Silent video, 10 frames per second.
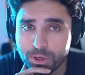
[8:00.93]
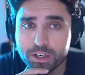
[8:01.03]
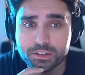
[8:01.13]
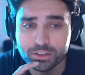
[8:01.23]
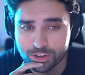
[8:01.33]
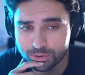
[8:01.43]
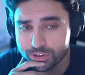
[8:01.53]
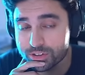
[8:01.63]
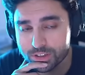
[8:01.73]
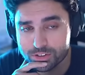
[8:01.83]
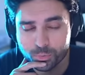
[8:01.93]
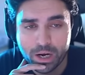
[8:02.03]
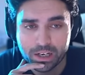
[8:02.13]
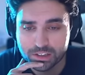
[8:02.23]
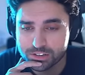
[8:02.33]
about it too, it's, it's
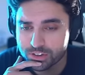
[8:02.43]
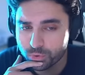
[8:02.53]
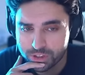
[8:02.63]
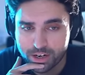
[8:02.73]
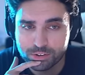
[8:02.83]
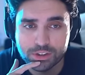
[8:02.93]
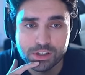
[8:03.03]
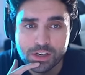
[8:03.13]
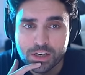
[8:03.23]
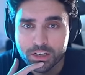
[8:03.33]
wild because he would never...